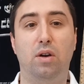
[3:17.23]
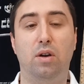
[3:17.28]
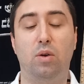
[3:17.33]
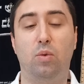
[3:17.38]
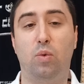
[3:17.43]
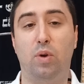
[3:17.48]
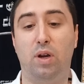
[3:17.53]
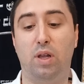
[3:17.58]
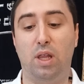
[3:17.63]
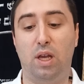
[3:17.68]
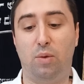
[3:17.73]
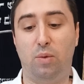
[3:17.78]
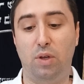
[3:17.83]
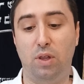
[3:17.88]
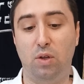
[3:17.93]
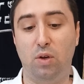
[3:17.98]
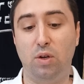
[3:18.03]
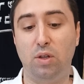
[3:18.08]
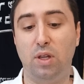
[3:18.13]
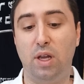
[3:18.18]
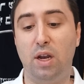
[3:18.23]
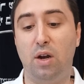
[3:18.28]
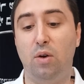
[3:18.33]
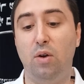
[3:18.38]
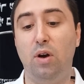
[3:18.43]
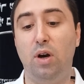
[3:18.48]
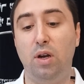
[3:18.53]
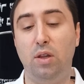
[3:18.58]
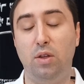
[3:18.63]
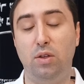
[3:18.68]
like we learn later
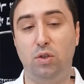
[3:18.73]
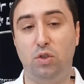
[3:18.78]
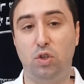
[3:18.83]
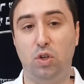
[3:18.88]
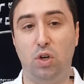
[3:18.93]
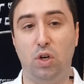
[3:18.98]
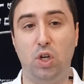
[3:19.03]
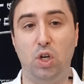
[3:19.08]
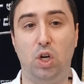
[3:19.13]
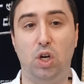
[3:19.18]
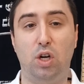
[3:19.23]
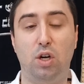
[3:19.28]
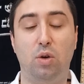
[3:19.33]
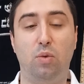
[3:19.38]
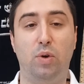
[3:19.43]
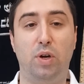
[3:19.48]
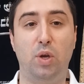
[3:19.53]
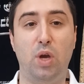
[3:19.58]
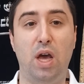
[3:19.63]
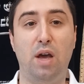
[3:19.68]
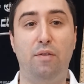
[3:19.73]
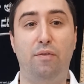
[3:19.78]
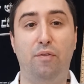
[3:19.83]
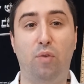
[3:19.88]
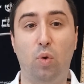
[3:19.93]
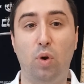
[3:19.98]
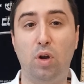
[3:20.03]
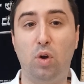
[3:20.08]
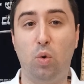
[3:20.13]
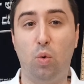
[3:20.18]
on in the Shulchan Aruch, where you have
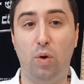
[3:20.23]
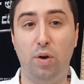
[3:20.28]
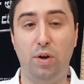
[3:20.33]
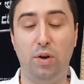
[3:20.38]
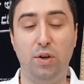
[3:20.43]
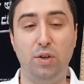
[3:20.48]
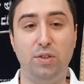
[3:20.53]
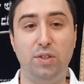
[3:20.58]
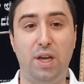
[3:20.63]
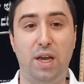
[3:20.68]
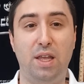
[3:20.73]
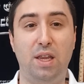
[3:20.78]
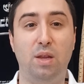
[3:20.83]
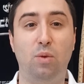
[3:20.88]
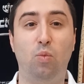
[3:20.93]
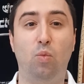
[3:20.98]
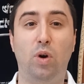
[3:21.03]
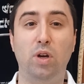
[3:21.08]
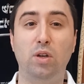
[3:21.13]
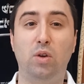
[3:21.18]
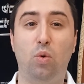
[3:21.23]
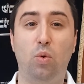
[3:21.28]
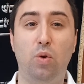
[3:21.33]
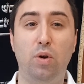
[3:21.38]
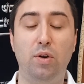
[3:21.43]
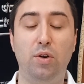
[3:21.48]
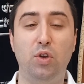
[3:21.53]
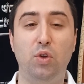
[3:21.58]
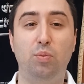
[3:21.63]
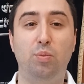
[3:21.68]
4 corners, and in one
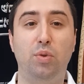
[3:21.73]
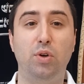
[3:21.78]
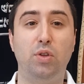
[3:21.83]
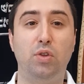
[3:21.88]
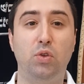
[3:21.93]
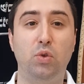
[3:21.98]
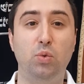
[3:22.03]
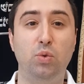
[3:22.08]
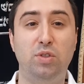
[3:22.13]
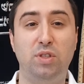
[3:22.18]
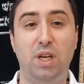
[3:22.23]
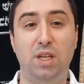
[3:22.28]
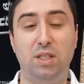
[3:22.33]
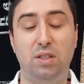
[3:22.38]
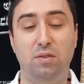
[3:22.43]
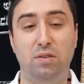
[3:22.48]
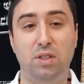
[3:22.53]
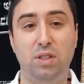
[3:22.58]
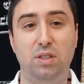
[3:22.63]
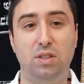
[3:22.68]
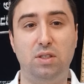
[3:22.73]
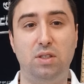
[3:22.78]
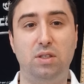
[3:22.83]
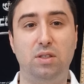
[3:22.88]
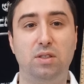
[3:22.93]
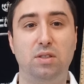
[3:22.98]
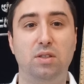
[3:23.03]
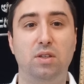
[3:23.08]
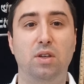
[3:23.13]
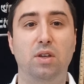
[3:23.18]
corner you put 2 sets of
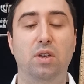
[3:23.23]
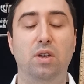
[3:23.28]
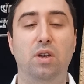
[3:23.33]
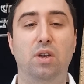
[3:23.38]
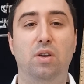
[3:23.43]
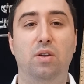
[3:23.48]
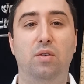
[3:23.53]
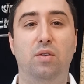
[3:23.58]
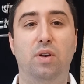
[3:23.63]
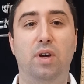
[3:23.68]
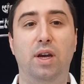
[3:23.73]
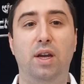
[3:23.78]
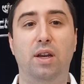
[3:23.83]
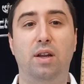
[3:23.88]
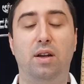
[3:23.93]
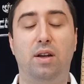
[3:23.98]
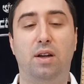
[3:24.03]
tzitzis, right?